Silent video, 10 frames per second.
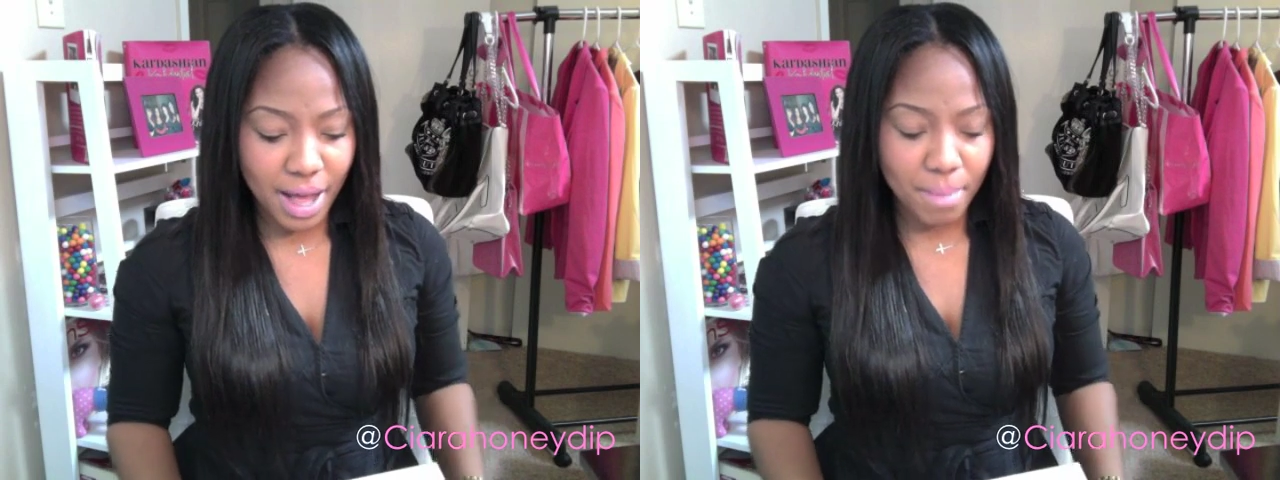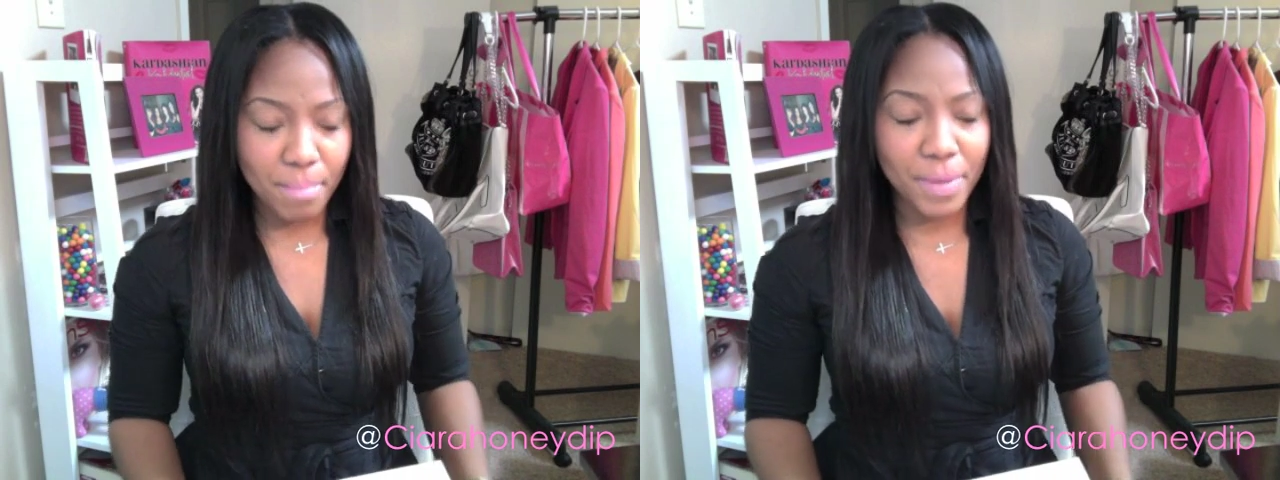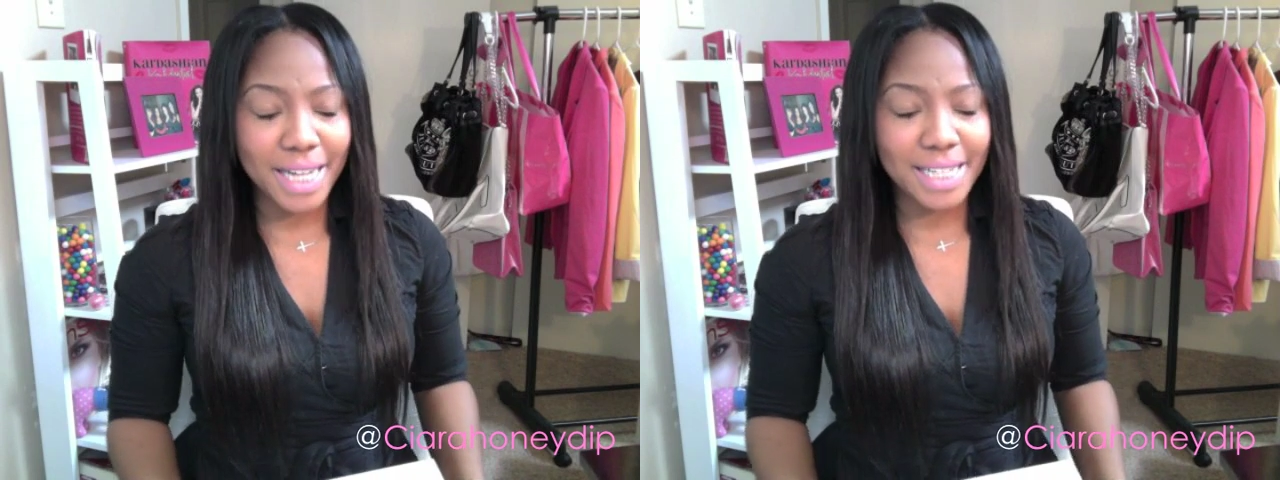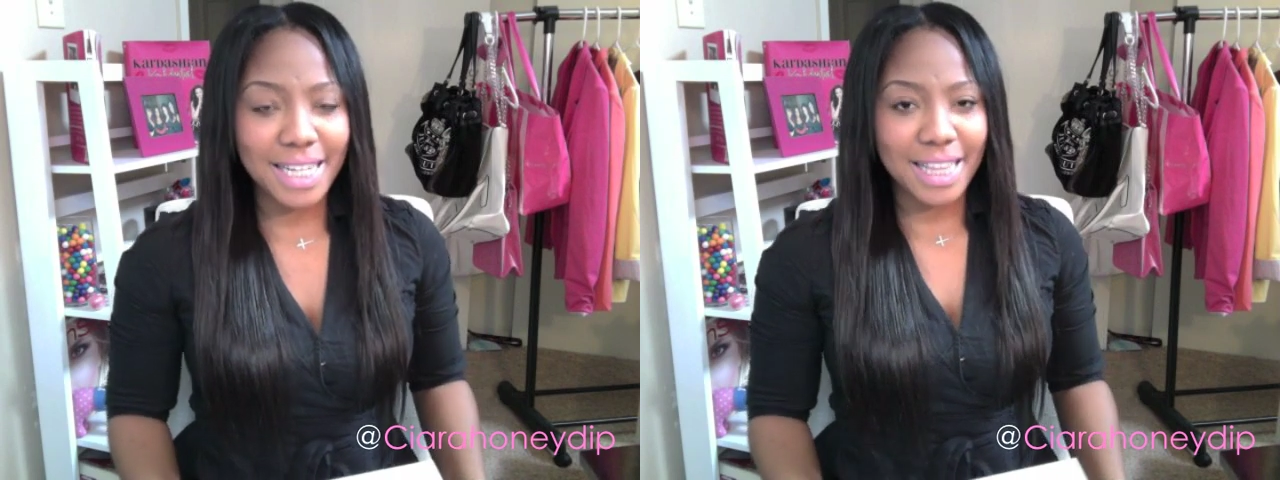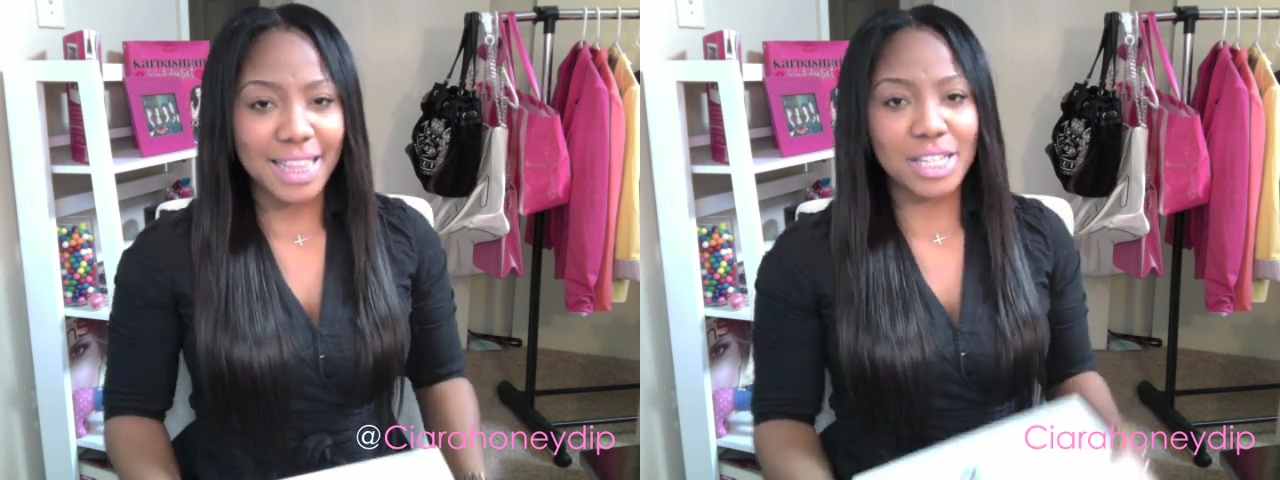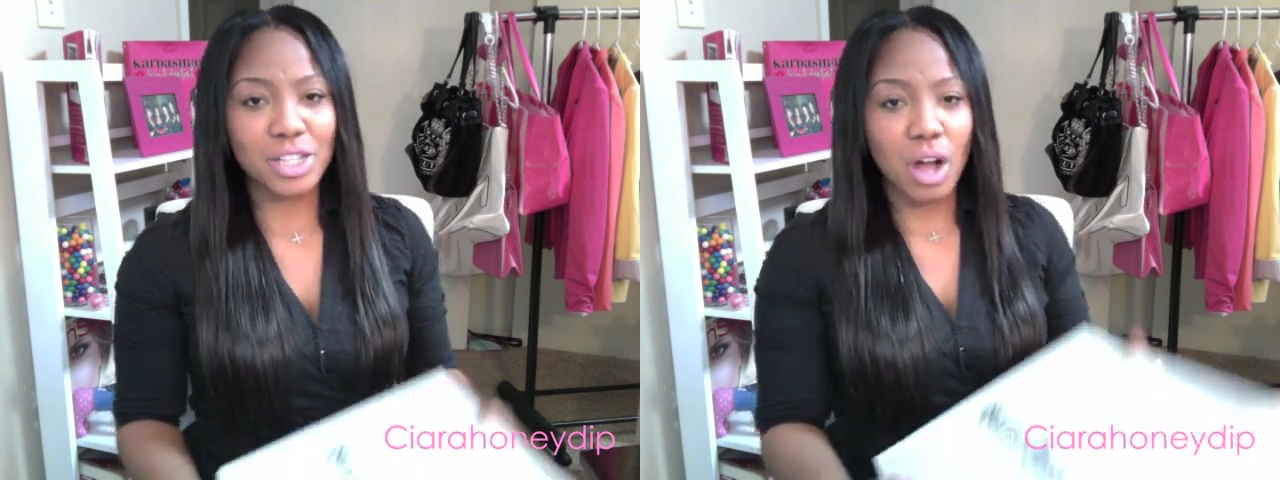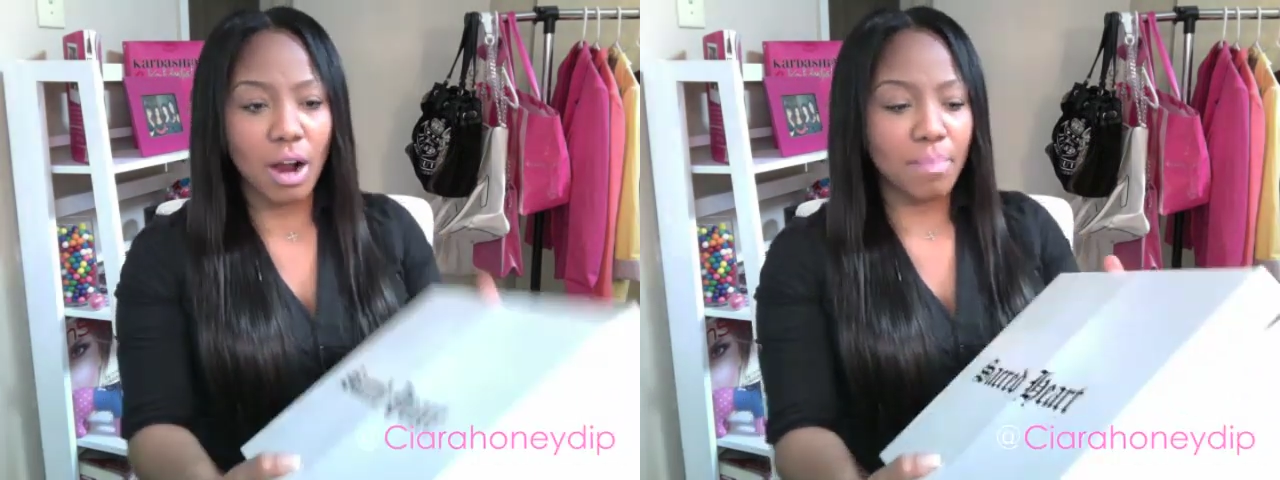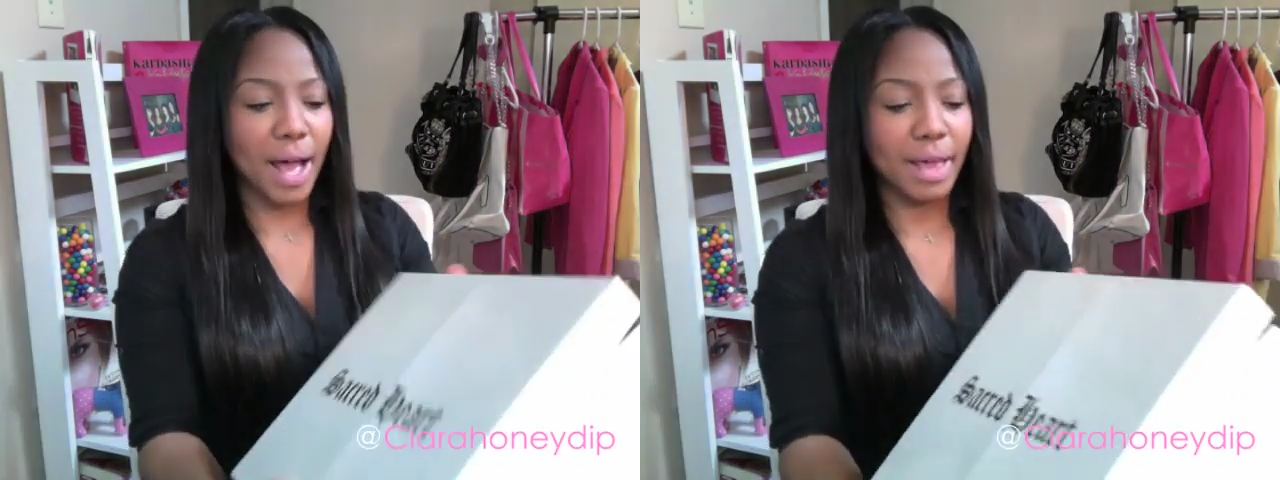um, but these
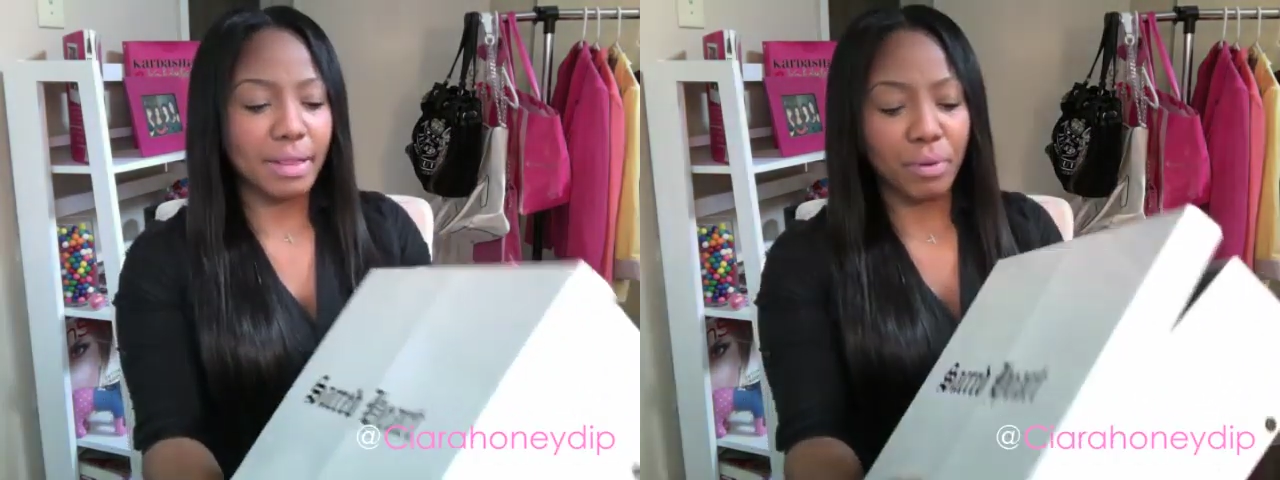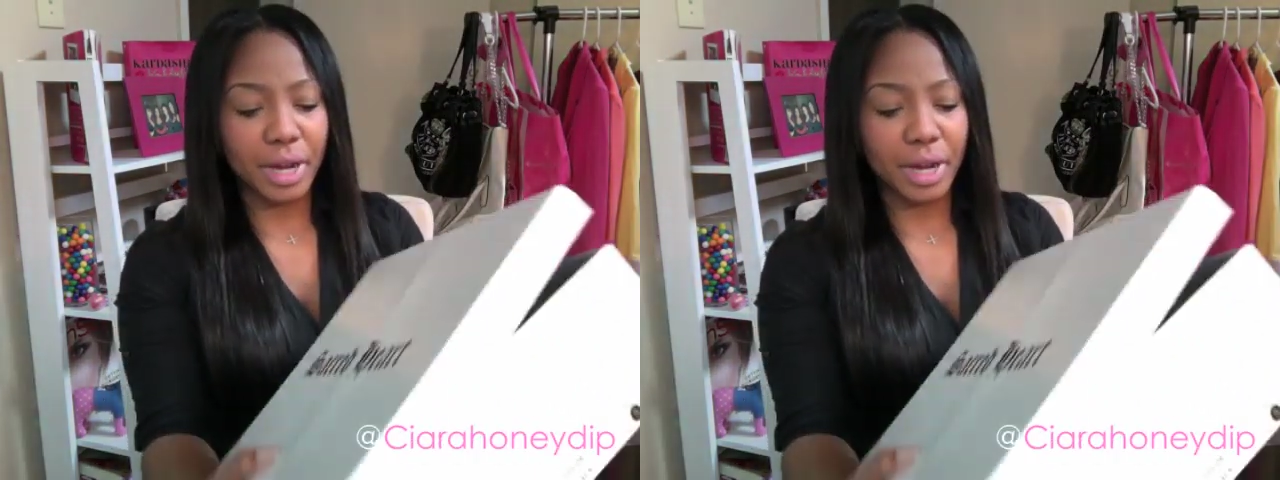are by the